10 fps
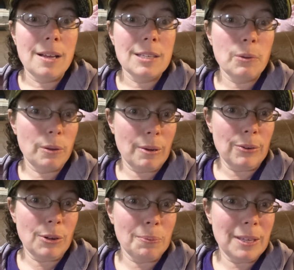So we
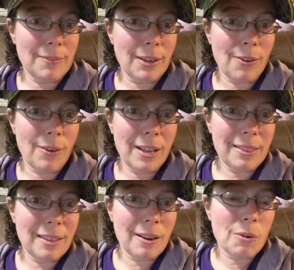wound up leaving her
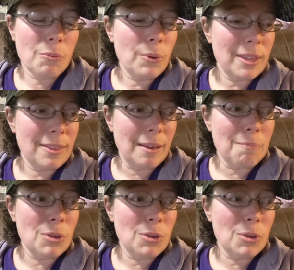in there with them,